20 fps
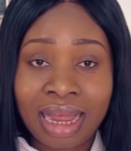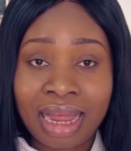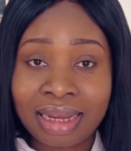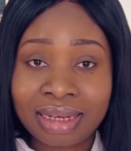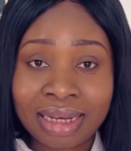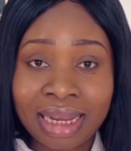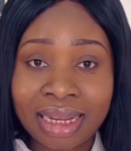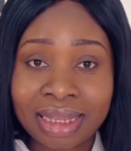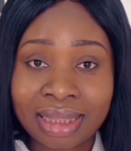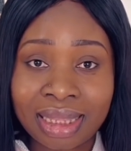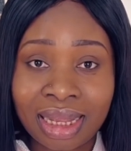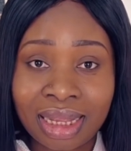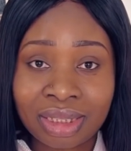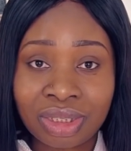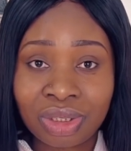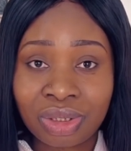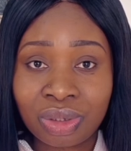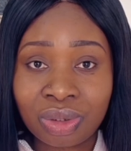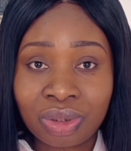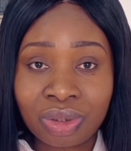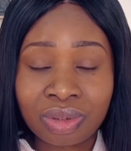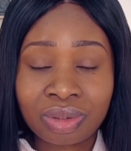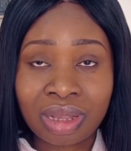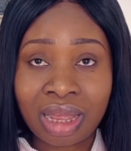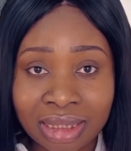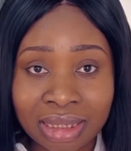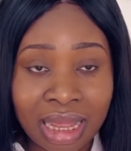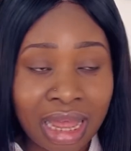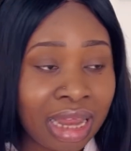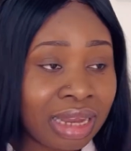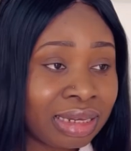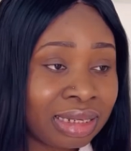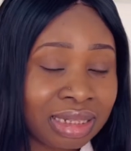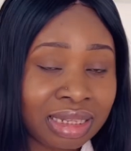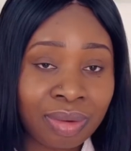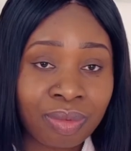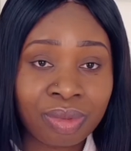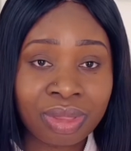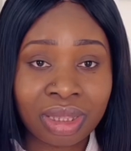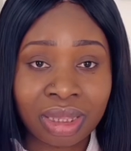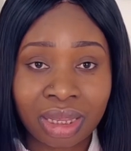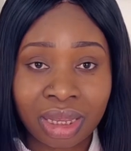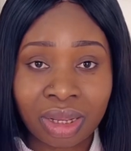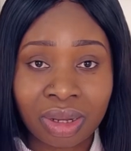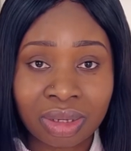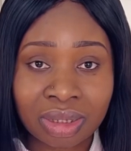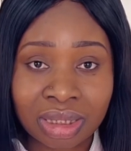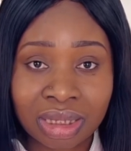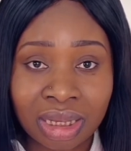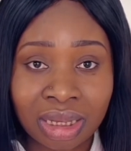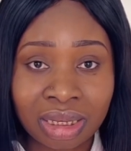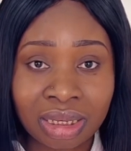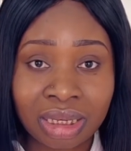like that, you know. And same with the girls.